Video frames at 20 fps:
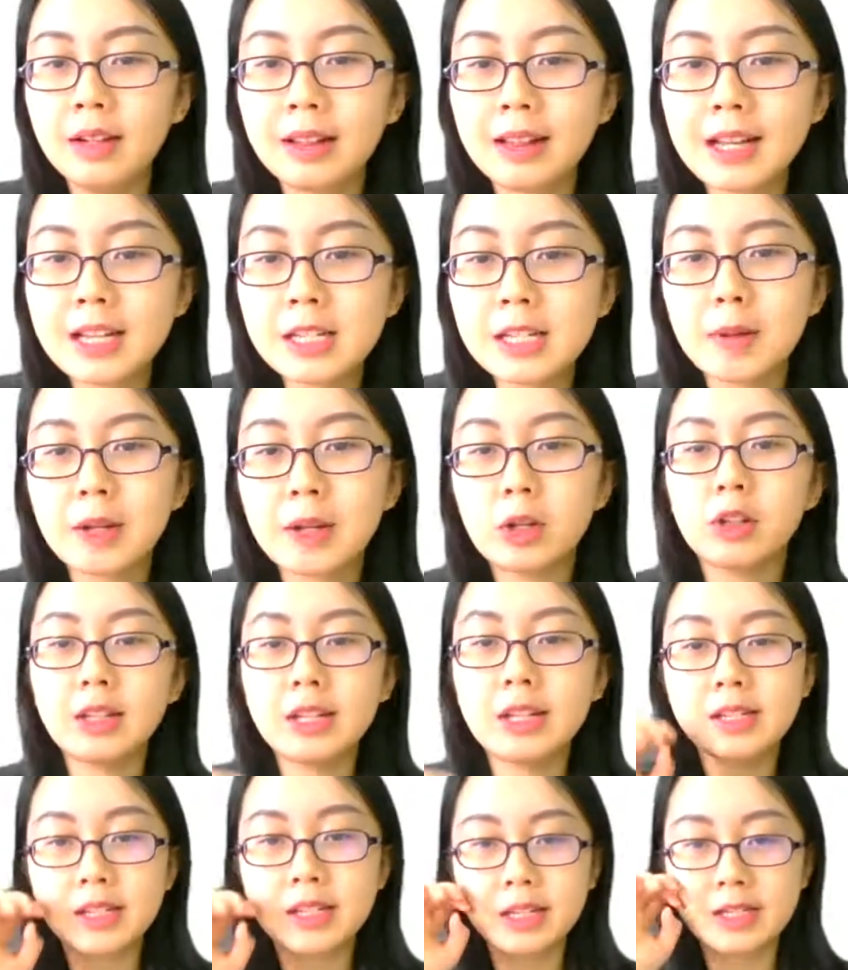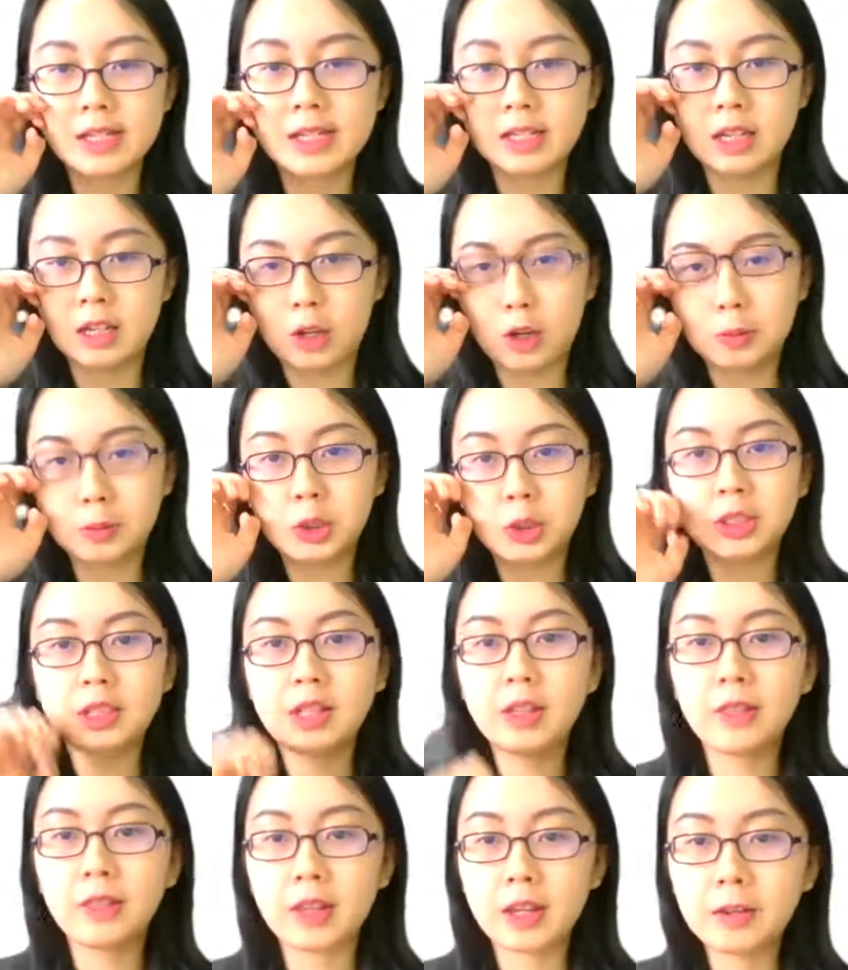Last but not least, it's an
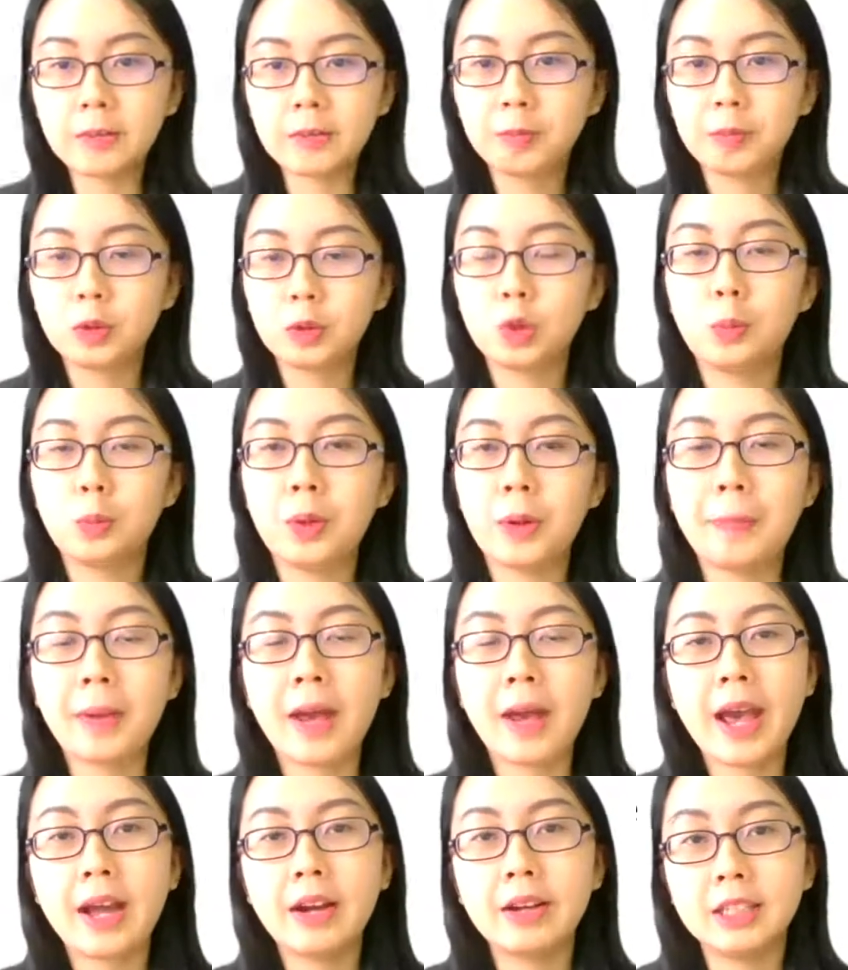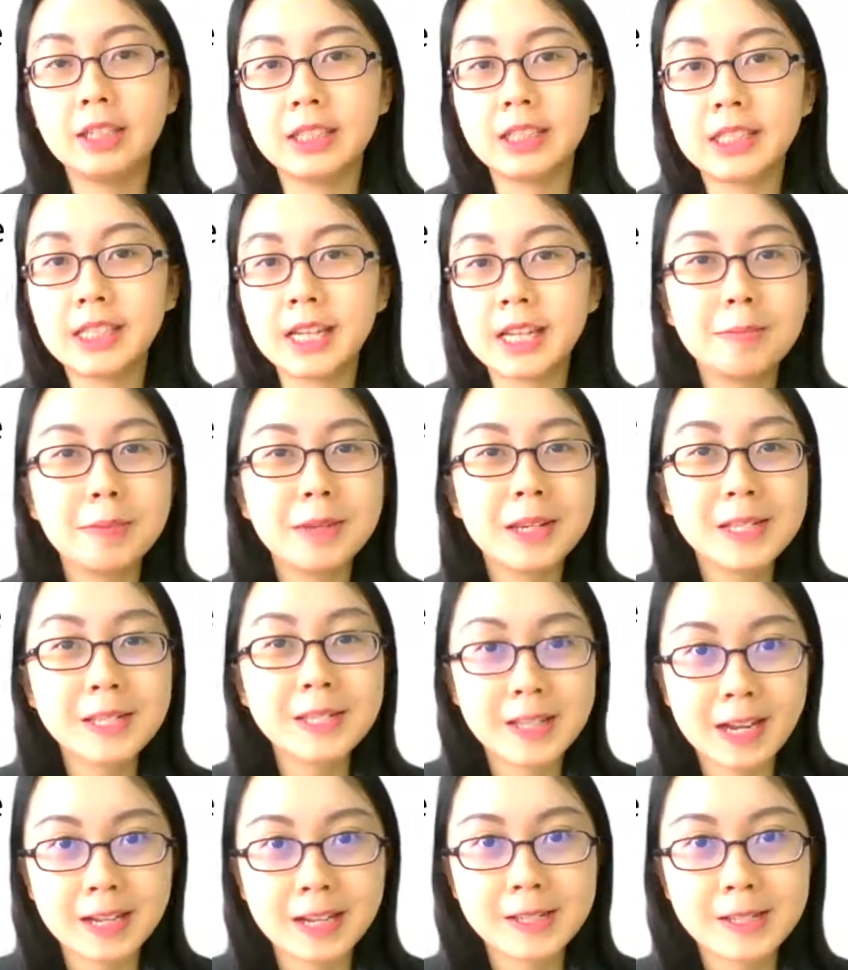optional thing to prepare a TMD
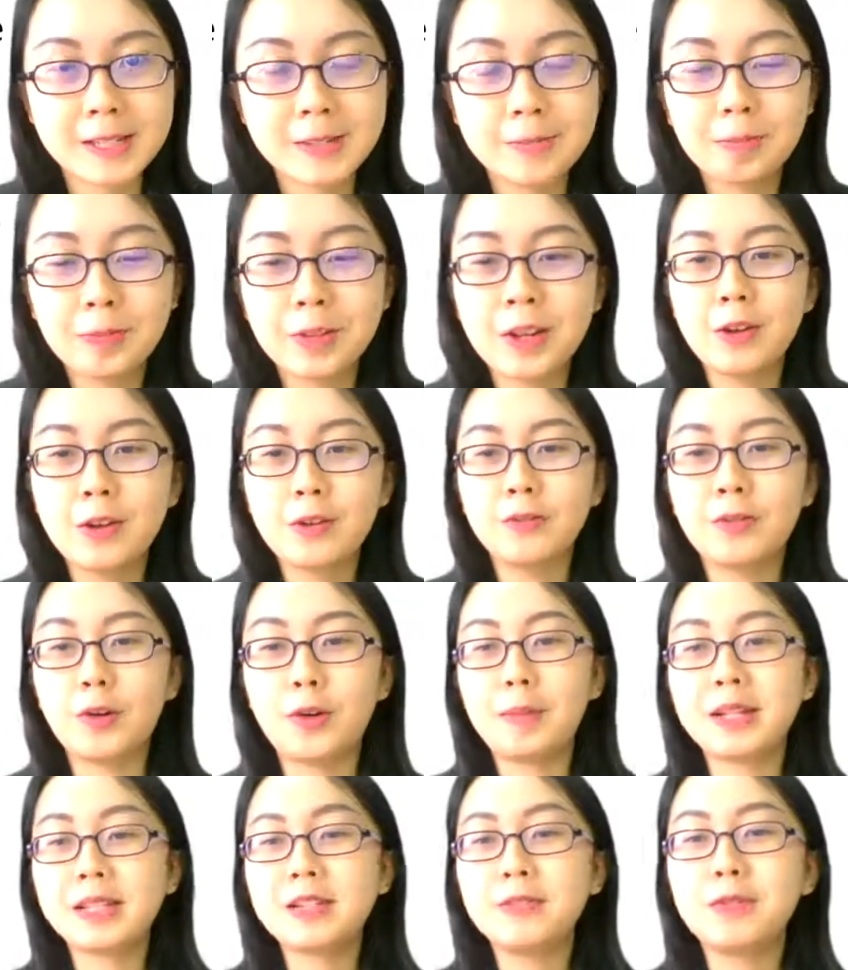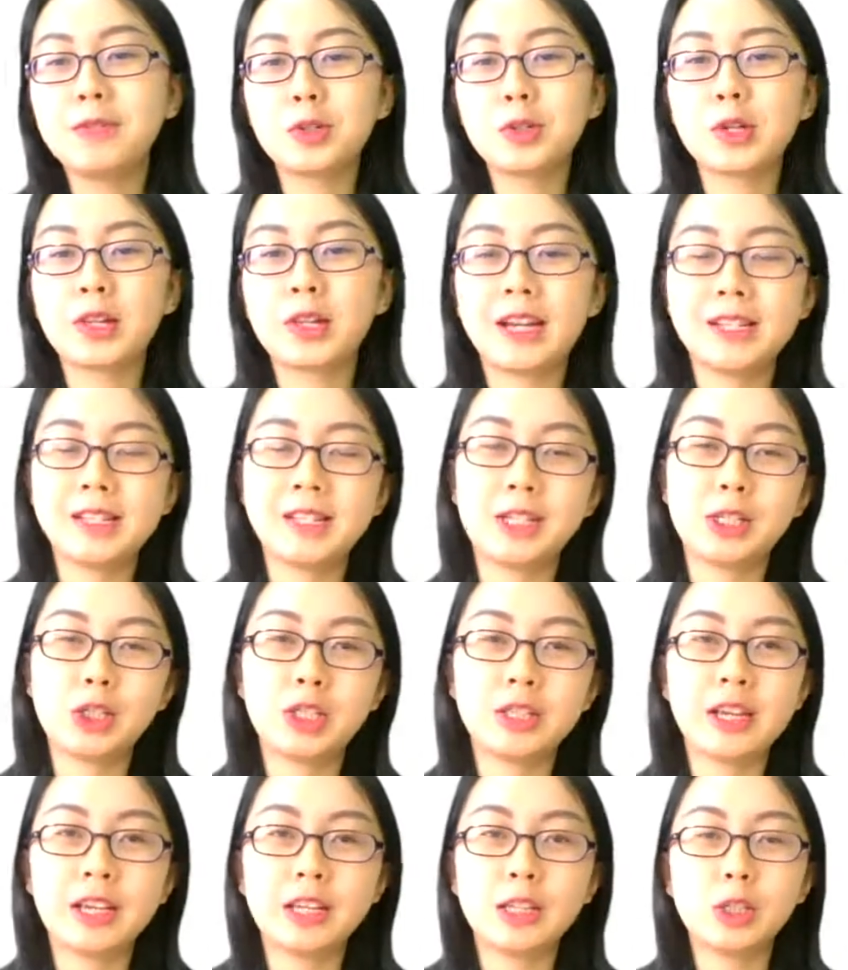slides for better
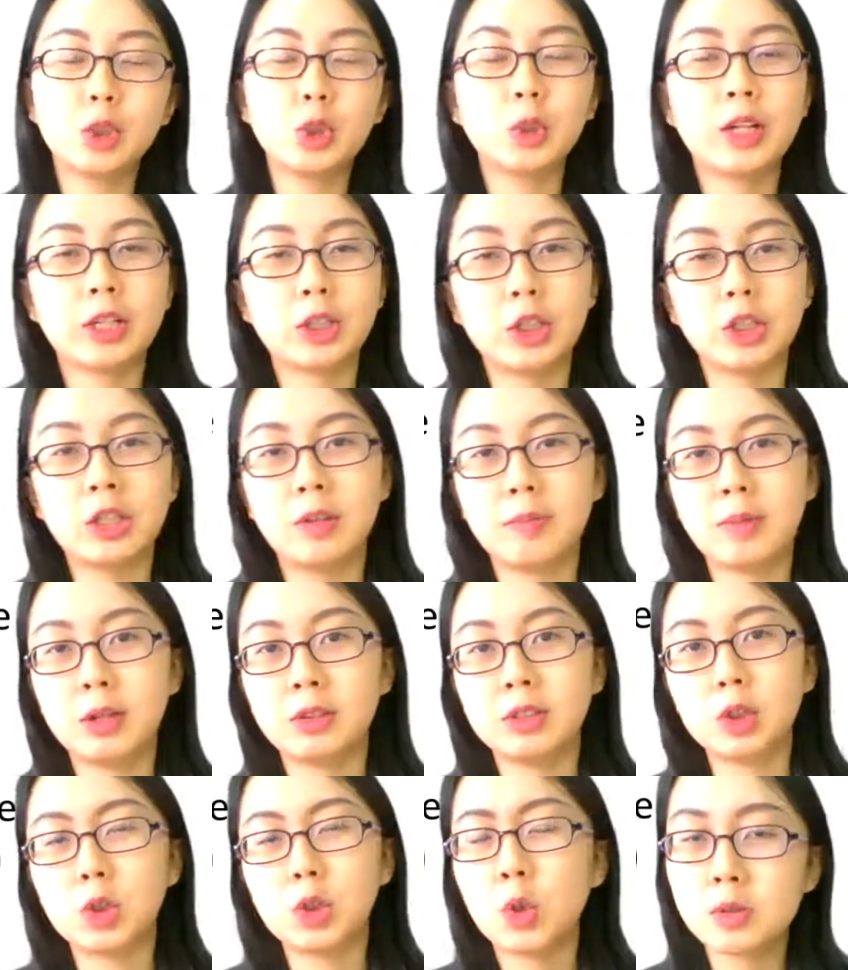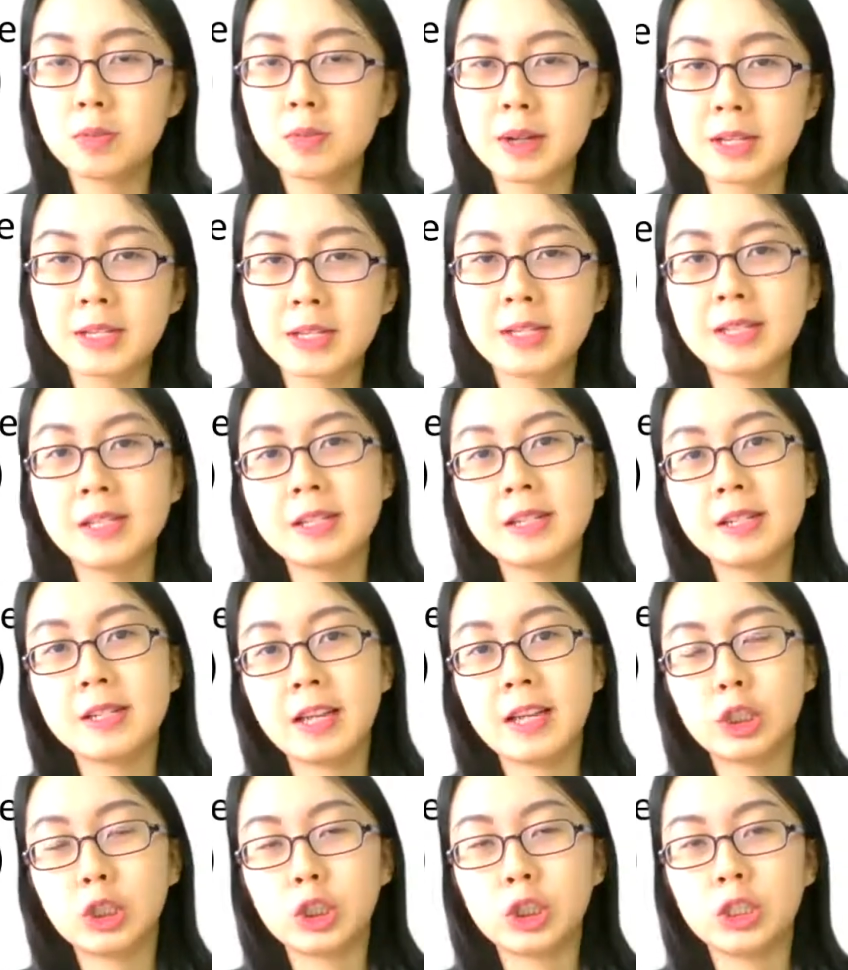visualization and introduction about the Toastmasters
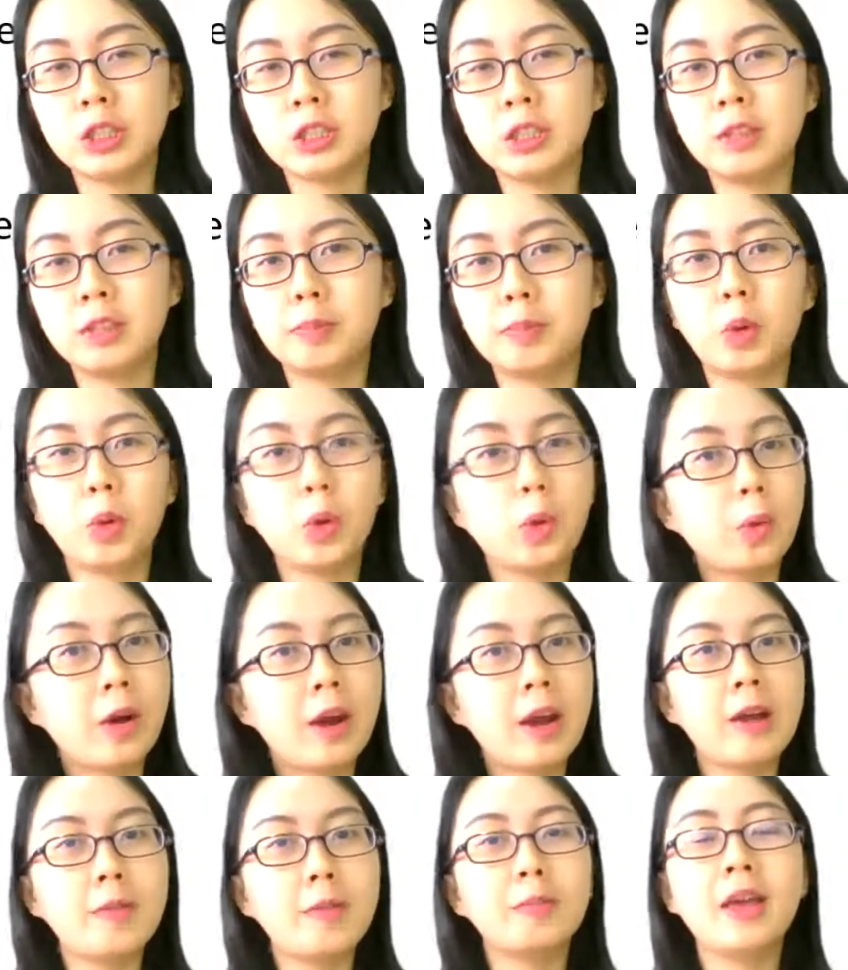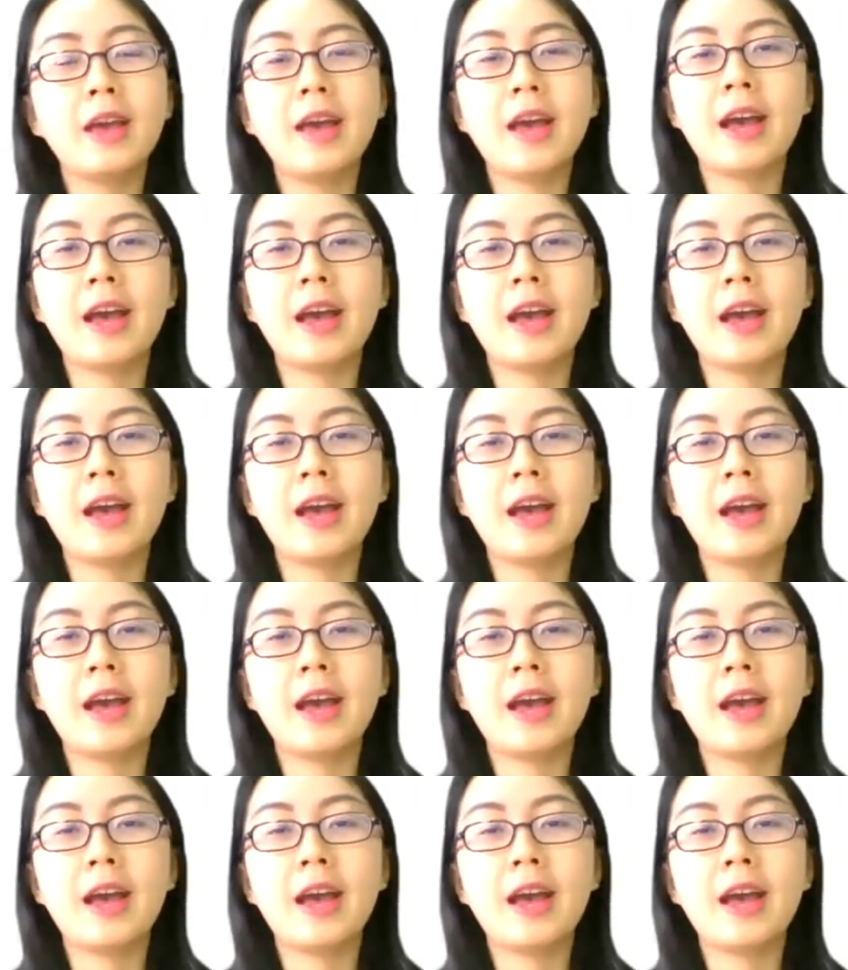International, the program,